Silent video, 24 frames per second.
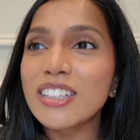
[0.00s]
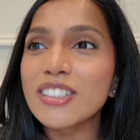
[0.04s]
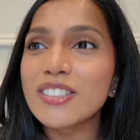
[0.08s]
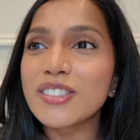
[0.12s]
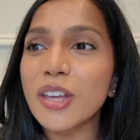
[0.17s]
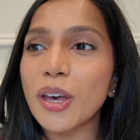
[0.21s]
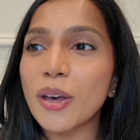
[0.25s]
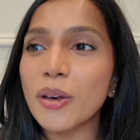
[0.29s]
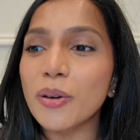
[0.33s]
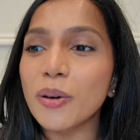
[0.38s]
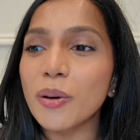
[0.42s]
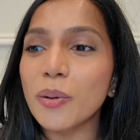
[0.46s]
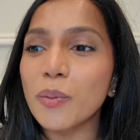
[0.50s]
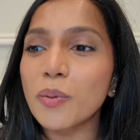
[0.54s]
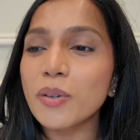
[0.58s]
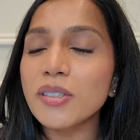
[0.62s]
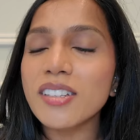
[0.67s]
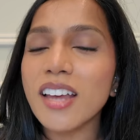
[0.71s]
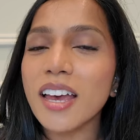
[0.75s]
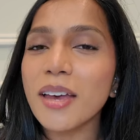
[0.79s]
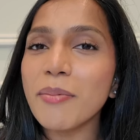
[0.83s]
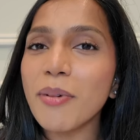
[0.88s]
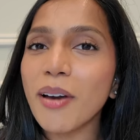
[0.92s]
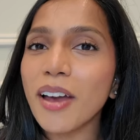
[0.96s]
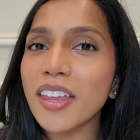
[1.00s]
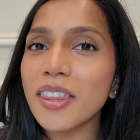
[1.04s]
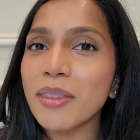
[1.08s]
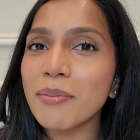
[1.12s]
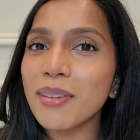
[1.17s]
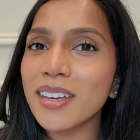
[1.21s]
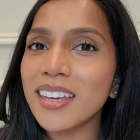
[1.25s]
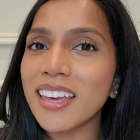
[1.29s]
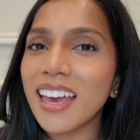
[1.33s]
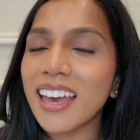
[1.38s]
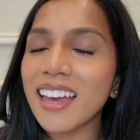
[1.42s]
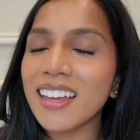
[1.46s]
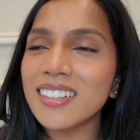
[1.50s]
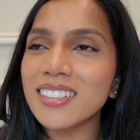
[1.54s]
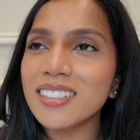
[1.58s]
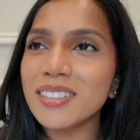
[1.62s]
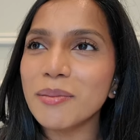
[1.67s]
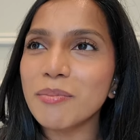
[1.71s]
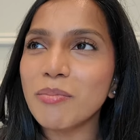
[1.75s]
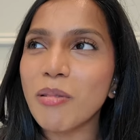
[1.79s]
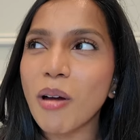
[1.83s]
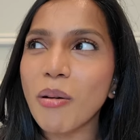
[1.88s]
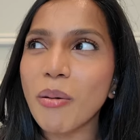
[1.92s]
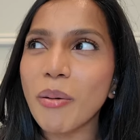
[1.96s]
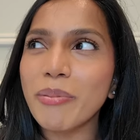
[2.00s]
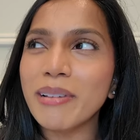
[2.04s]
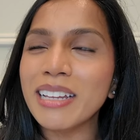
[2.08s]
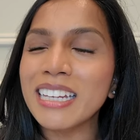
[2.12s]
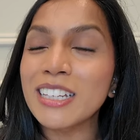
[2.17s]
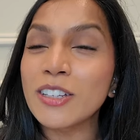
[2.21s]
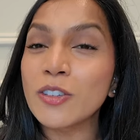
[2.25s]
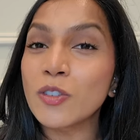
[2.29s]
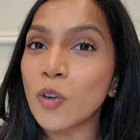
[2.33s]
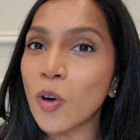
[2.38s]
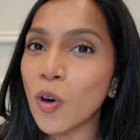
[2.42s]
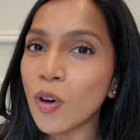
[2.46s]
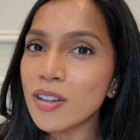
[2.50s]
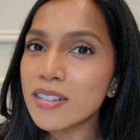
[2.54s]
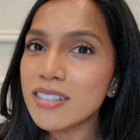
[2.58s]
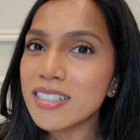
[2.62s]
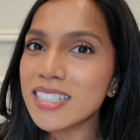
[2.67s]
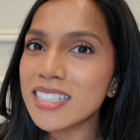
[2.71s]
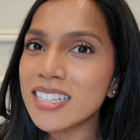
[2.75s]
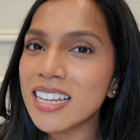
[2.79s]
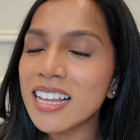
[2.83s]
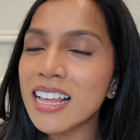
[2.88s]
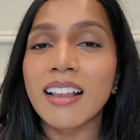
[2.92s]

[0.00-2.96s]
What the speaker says: So would I buy them again? Probably not.